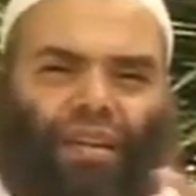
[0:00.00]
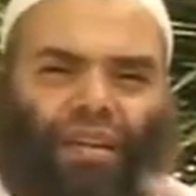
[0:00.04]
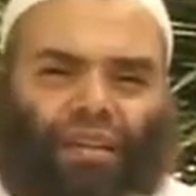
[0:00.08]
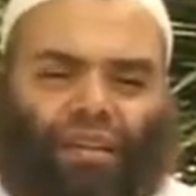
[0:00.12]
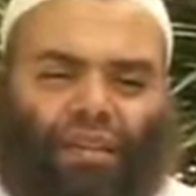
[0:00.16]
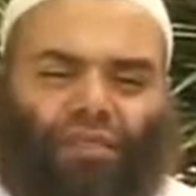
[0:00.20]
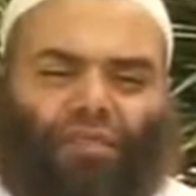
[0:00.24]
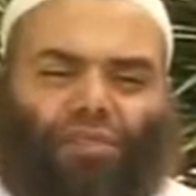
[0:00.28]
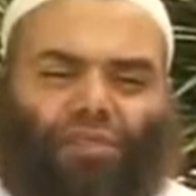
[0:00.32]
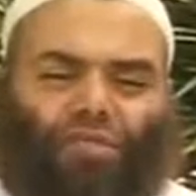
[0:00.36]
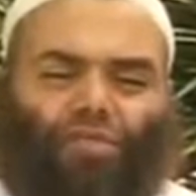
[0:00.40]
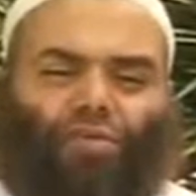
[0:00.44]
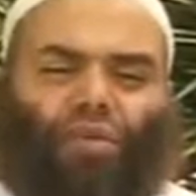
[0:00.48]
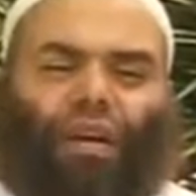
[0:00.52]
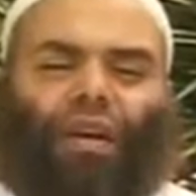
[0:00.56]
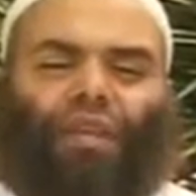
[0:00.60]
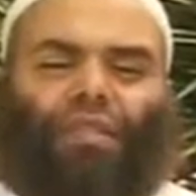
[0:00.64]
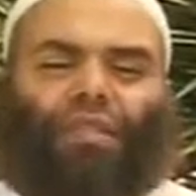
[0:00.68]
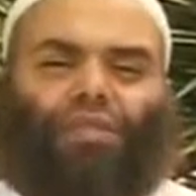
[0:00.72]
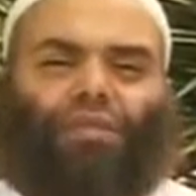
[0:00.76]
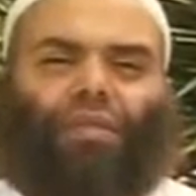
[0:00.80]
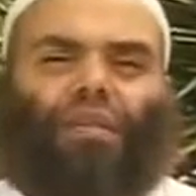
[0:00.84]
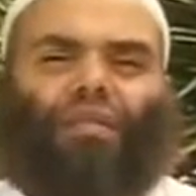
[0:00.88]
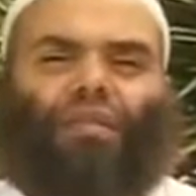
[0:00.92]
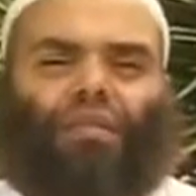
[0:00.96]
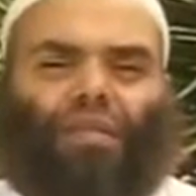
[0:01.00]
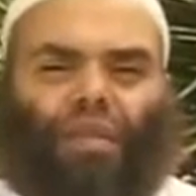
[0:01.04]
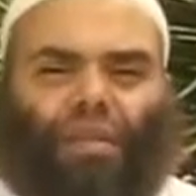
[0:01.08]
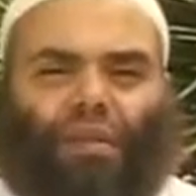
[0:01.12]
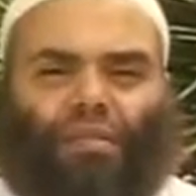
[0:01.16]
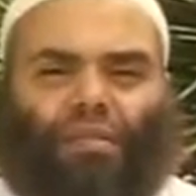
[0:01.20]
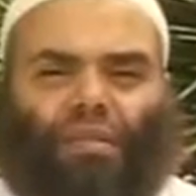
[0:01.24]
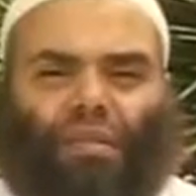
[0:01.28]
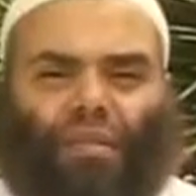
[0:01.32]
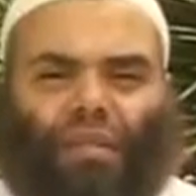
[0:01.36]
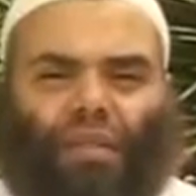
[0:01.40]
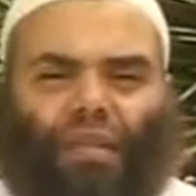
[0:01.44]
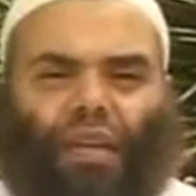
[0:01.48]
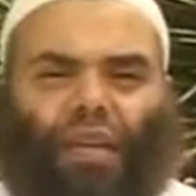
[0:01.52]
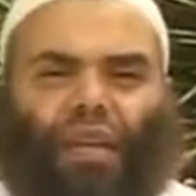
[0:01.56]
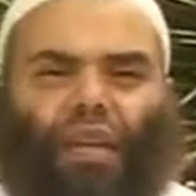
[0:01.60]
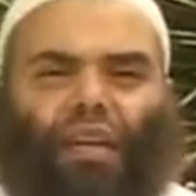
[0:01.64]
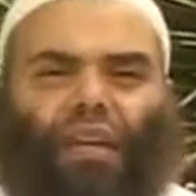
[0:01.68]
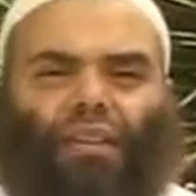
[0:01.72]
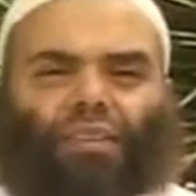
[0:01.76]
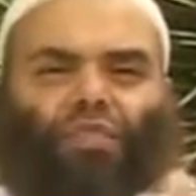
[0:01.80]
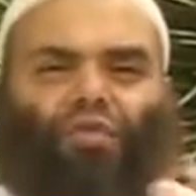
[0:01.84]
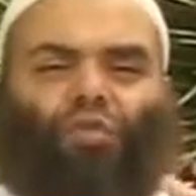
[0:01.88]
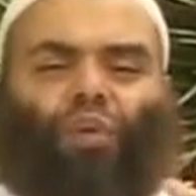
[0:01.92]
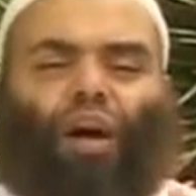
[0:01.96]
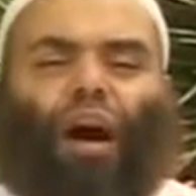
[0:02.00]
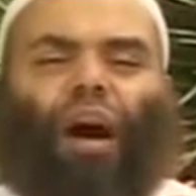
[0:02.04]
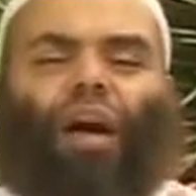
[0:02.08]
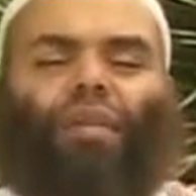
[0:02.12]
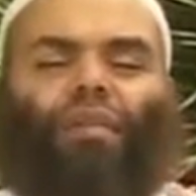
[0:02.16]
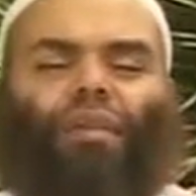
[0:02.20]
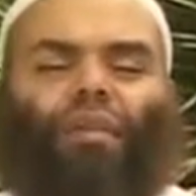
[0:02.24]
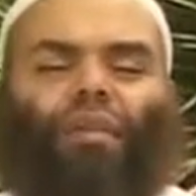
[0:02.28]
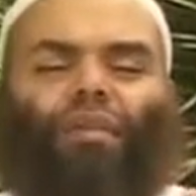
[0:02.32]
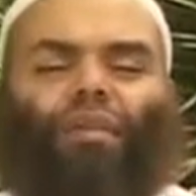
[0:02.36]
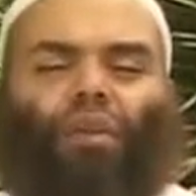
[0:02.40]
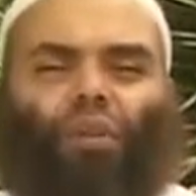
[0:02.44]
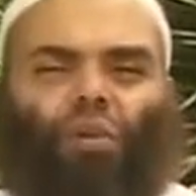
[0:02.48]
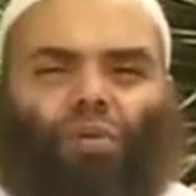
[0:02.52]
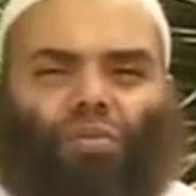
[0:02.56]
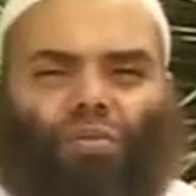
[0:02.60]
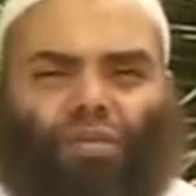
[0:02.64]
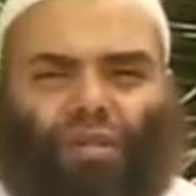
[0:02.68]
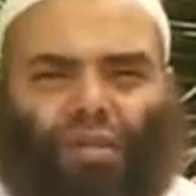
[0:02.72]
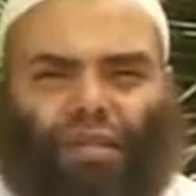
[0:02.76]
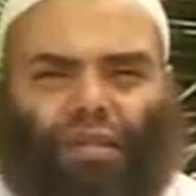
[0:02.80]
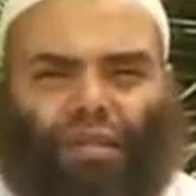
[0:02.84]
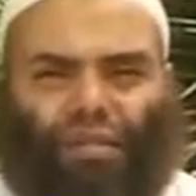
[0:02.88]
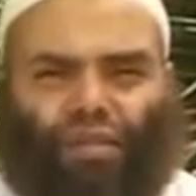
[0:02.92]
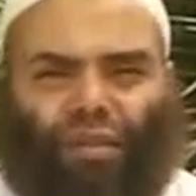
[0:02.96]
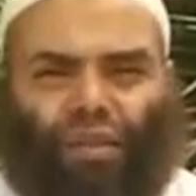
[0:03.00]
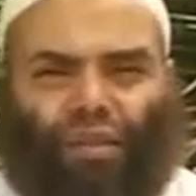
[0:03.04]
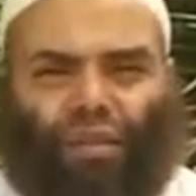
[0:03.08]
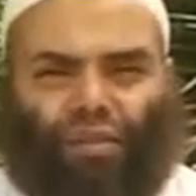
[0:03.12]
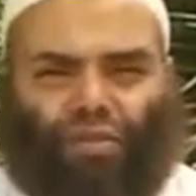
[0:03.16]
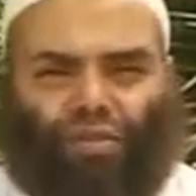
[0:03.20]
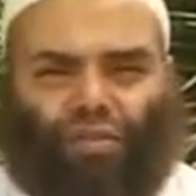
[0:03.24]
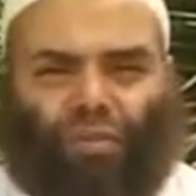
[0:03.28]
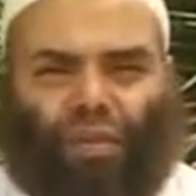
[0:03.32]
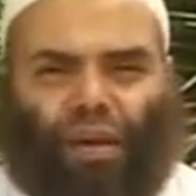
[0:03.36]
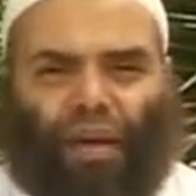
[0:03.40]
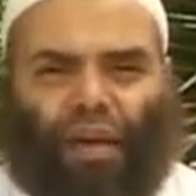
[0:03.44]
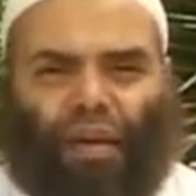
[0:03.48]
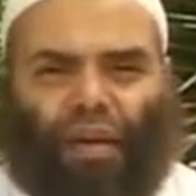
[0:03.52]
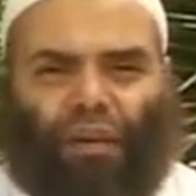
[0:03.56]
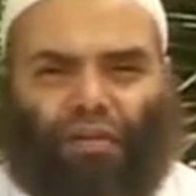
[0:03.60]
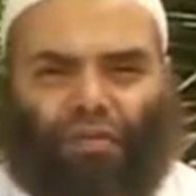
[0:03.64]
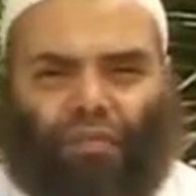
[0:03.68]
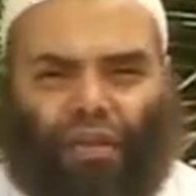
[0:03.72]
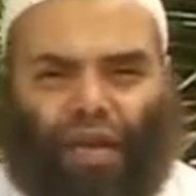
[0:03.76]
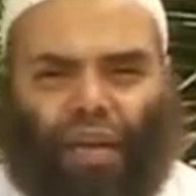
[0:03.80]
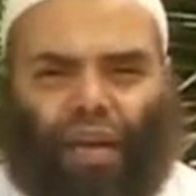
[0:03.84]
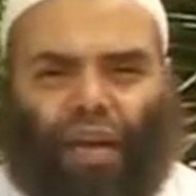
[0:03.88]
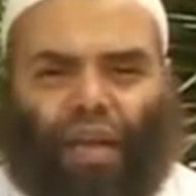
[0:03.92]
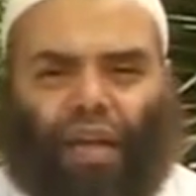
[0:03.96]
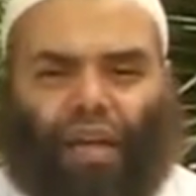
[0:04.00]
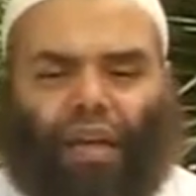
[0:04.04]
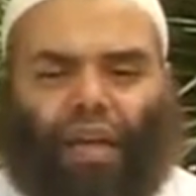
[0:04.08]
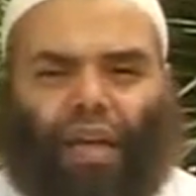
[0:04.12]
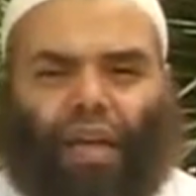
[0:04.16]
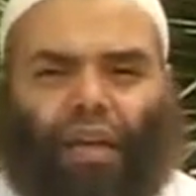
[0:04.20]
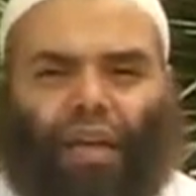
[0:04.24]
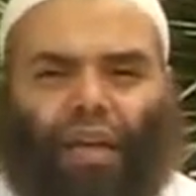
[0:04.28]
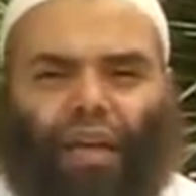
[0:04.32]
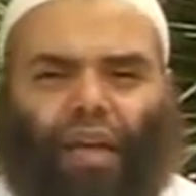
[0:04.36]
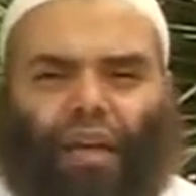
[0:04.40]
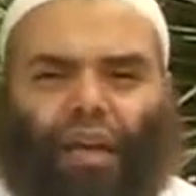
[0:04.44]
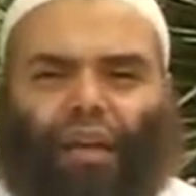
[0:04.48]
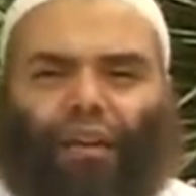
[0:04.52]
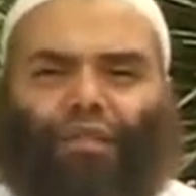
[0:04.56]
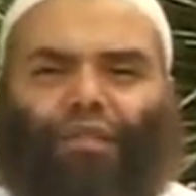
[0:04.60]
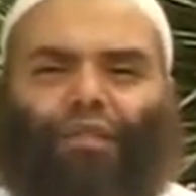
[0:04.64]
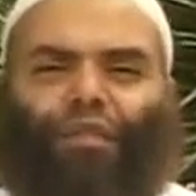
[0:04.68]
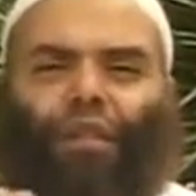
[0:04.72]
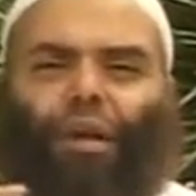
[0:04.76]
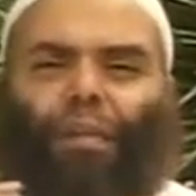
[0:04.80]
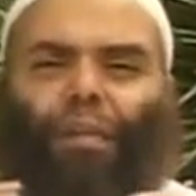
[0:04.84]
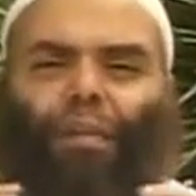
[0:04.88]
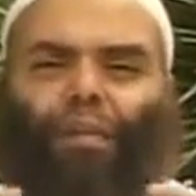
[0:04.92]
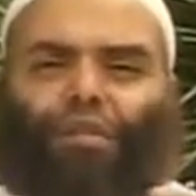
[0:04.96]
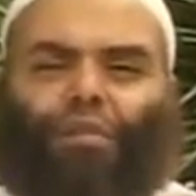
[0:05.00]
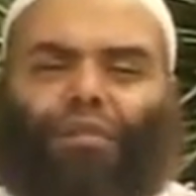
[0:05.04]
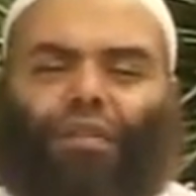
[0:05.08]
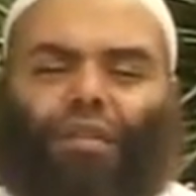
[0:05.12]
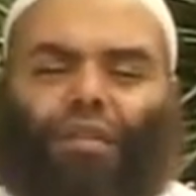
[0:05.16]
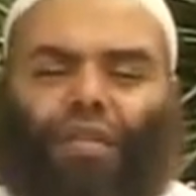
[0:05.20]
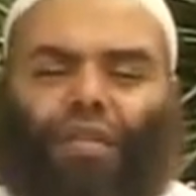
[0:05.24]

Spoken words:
not to transgress the limits, to honor the orders of Allah subhanahu wa ta'ala. If a person